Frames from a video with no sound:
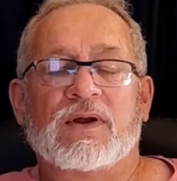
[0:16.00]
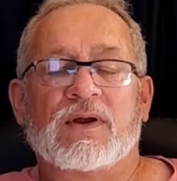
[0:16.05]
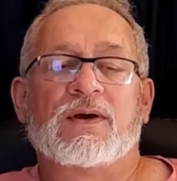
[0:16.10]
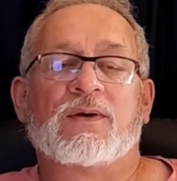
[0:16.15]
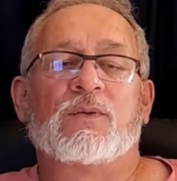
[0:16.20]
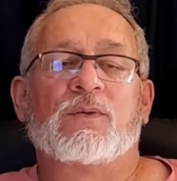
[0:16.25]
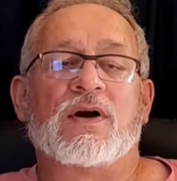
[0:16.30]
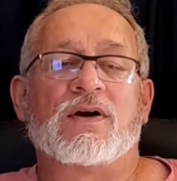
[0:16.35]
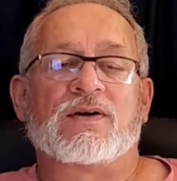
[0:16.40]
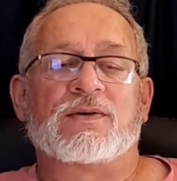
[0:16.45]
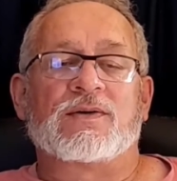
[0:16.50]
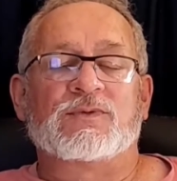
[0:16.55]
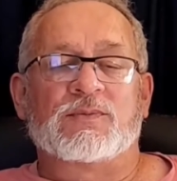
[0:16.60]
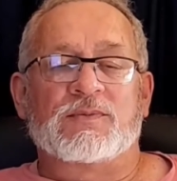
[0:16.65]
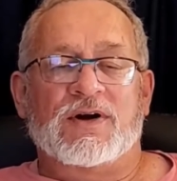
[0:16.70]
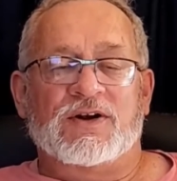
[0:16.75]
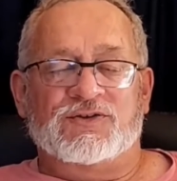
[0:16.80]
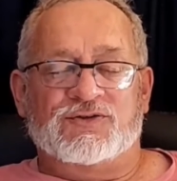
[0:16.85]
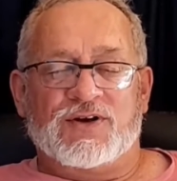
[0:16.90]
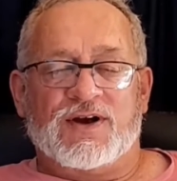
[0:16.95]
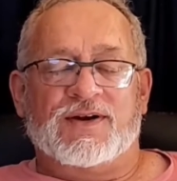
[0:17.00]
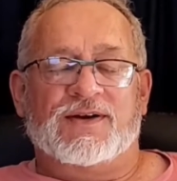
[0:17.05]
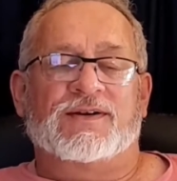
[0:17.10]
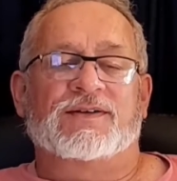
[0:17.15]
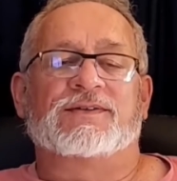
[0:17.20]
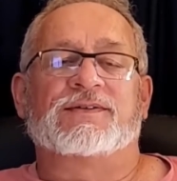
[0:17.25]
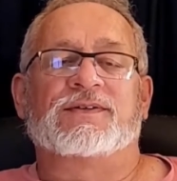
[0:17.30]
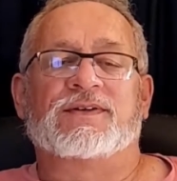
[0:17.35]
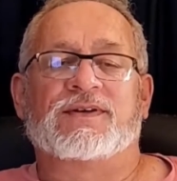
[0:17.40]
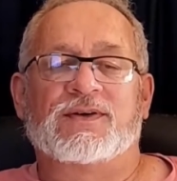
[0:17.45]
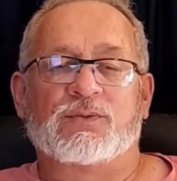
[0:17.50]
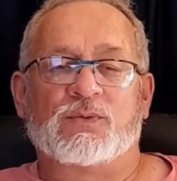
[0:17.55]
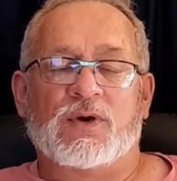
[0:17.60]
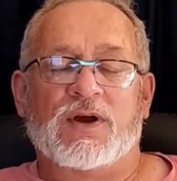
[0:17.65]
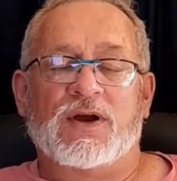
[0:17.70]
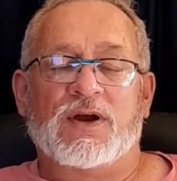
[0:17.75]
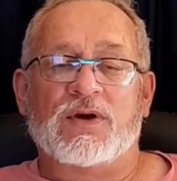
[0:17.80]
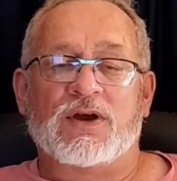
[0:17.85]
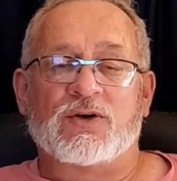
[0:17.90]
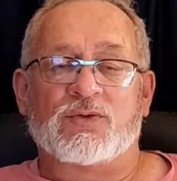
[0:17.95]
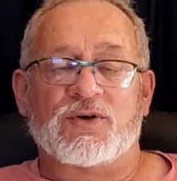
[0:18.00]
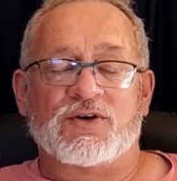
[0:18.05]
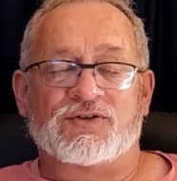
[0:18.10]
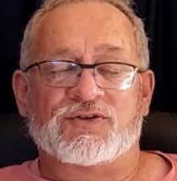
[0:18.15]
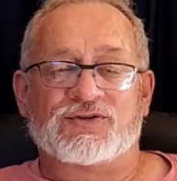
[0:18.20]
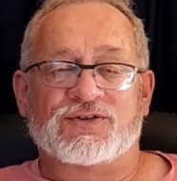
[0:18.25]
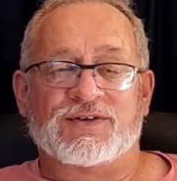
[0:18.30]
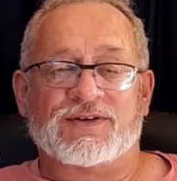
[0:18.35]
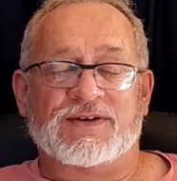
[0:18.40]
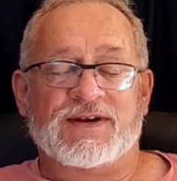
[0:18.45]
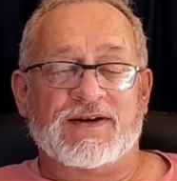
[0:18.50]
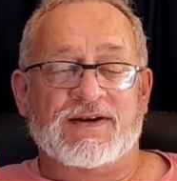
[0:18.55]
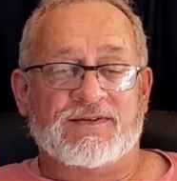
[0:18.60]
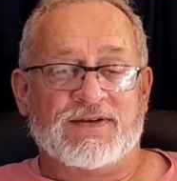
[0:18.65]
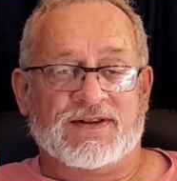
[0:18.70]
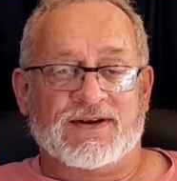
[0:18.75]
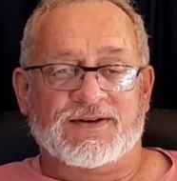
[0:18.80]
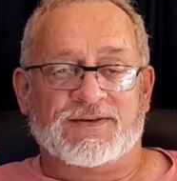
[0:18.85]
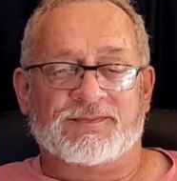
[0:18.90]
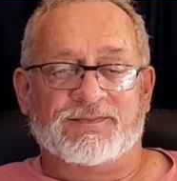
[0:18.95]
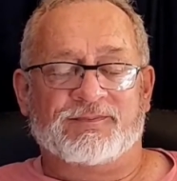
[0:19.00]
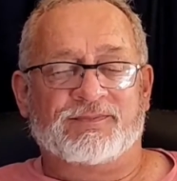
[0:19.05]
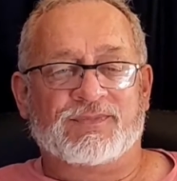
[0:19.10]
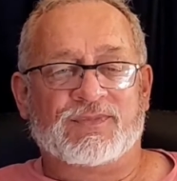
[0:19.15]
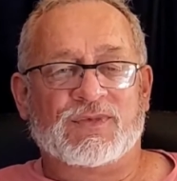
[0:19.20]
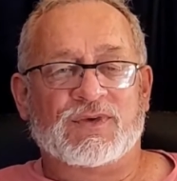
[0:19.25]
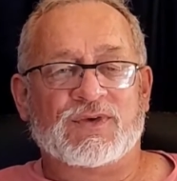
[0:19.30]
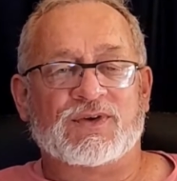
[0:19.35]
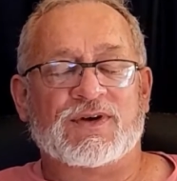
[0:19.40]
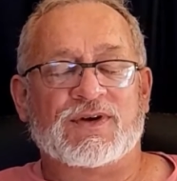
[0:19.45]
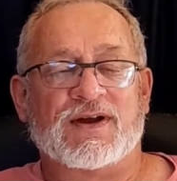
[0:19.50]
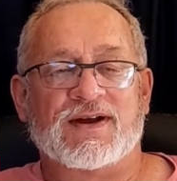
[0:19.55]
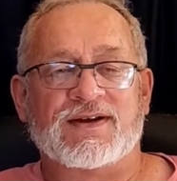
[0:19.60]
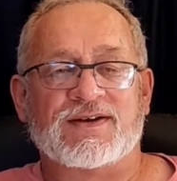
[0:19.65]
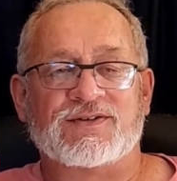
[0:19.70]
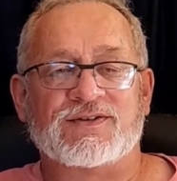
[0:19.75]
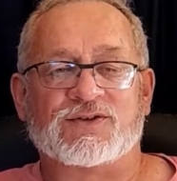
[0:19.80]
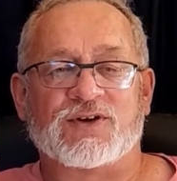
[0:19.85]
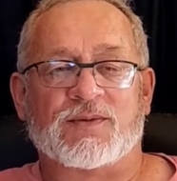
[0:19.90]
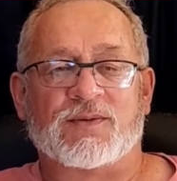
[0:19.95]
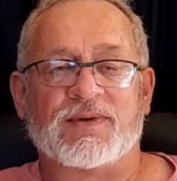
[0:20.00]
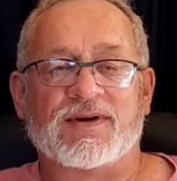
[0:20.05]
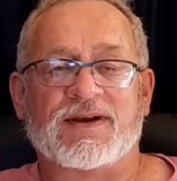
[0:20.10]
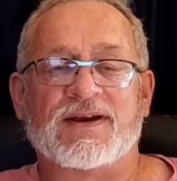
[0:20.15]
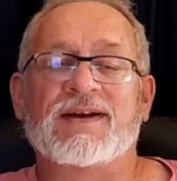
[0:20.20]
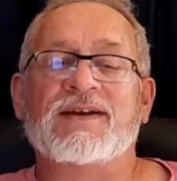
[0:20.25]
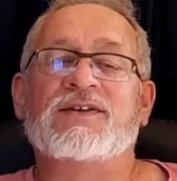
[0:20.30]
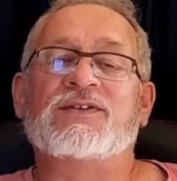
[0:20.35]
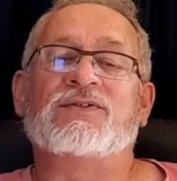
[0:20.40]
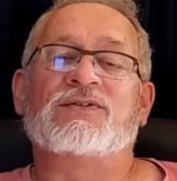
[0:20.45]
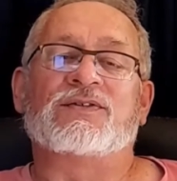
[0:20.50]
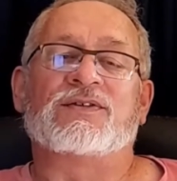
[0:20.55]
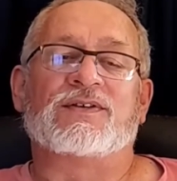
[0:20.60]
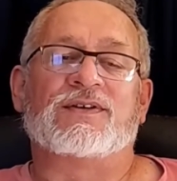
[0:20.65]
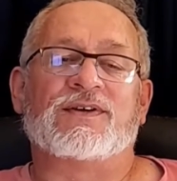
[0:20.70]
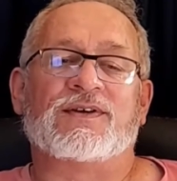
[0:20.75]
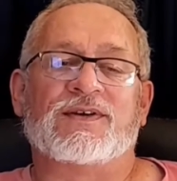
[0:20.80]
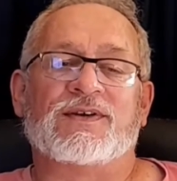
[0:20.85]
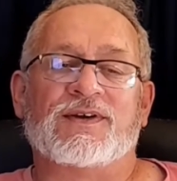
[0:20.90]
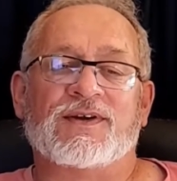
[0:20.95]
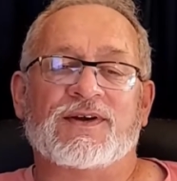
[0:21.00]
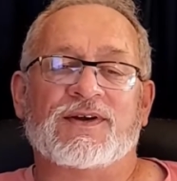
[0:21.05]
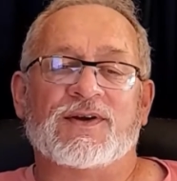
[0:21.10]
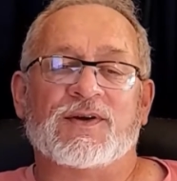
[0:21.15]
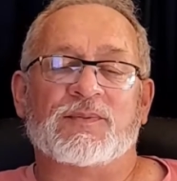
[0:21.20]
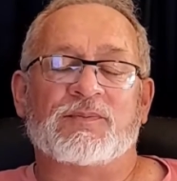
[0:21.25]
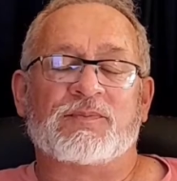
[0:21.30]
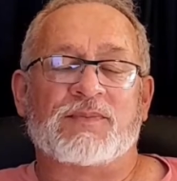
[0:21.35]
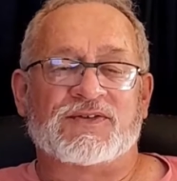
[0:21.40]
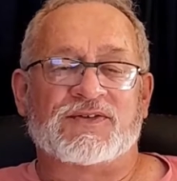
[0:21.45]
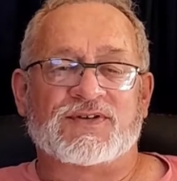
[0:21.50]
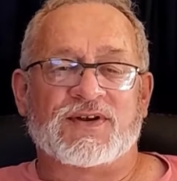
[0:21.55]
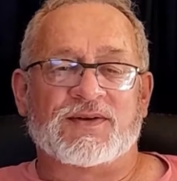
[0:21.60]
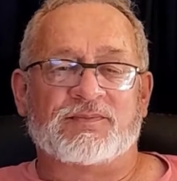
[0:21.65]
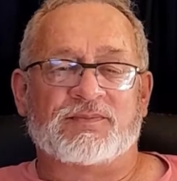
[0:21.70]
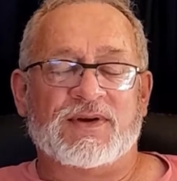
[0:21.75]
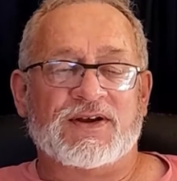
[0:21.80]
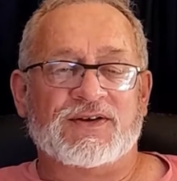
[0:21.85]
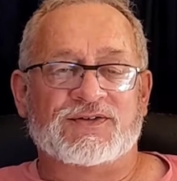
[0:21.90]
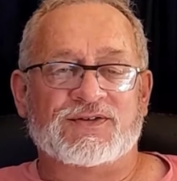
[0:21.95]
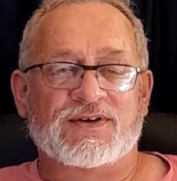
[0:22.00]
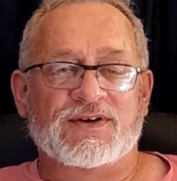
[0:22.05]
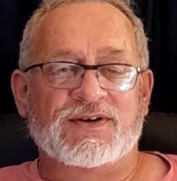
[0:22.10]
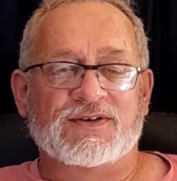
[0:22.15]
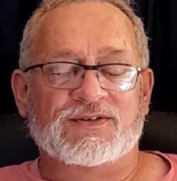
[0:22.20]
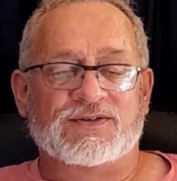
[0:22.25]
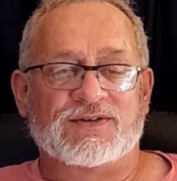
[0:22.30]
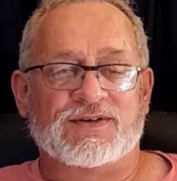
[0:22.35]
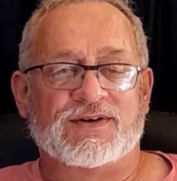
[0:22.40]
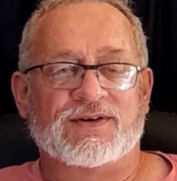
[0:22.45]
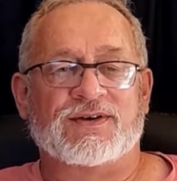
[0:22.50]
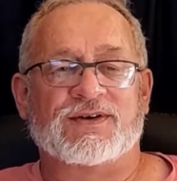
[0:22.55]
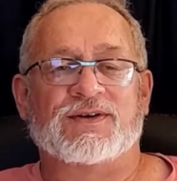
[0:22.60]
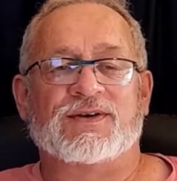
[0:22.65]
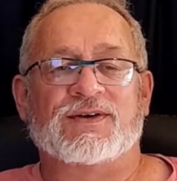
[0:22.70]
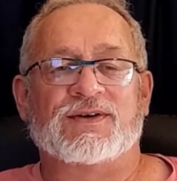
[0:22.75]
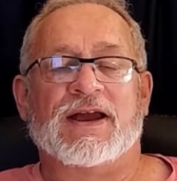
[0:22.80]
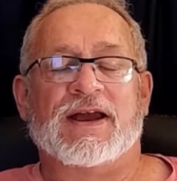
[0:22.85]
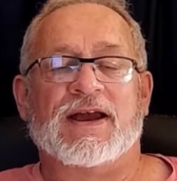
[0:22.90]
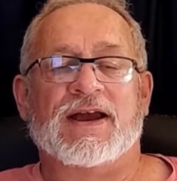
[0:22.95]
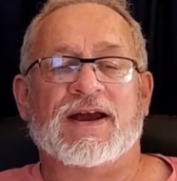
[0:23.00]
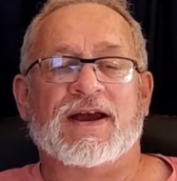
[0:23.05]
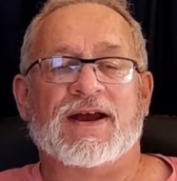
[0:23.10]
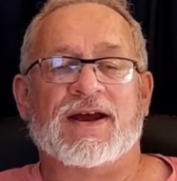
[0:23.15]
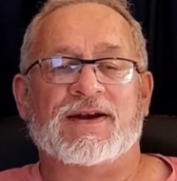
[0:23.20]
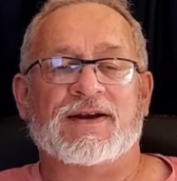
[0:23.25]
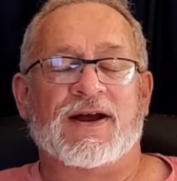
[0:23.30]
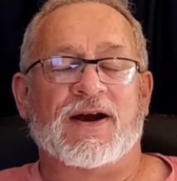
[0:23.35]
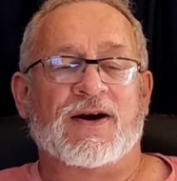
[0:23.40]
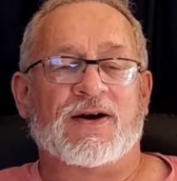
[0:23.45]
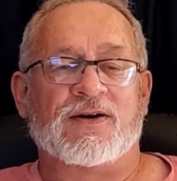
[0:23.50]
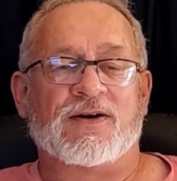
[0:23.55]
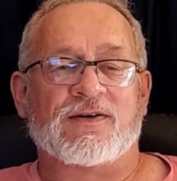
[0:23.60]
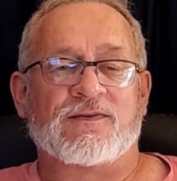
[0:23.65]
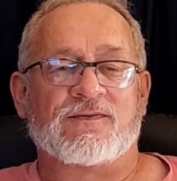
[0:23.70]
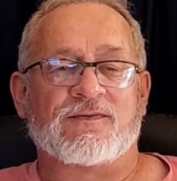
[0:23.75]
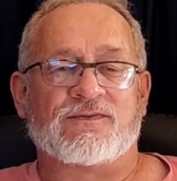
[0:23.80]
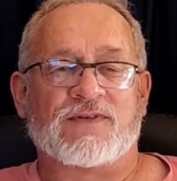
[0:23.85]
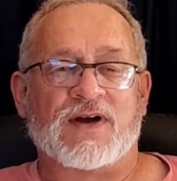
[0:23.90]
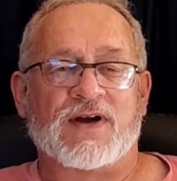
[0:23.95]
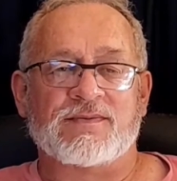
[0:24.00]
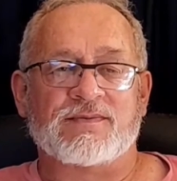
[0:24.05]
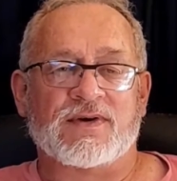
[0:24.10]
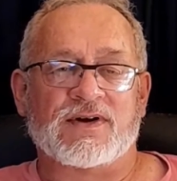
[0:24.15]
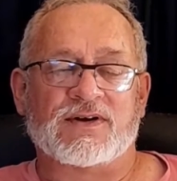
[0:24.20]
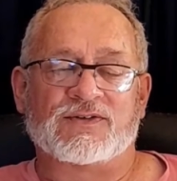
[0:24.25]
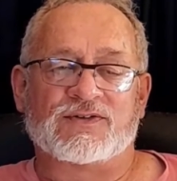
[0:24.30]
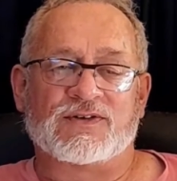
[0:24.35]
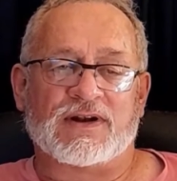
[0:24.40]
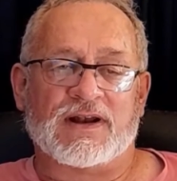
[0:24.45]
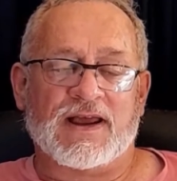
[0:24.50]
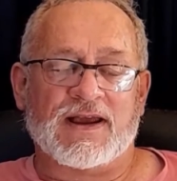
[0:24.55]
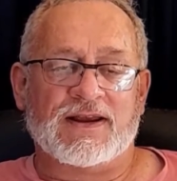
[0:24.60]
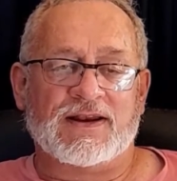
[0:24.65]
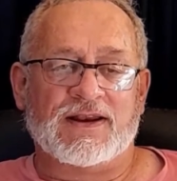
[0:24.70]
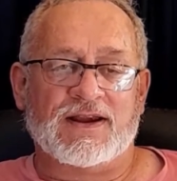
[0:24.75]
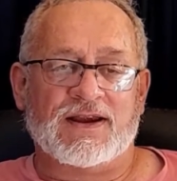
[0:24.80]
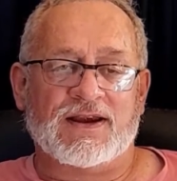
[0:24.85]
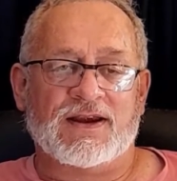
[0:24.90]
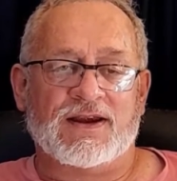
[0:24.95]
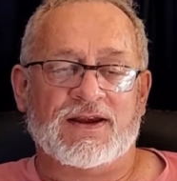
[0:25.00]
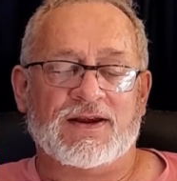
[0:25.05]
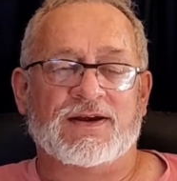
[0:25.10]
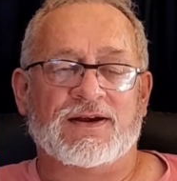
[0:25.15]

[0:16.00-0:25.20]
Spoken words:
Welcome to my channel, where we question everything. Today's topic is bits and pieces, and our famous lady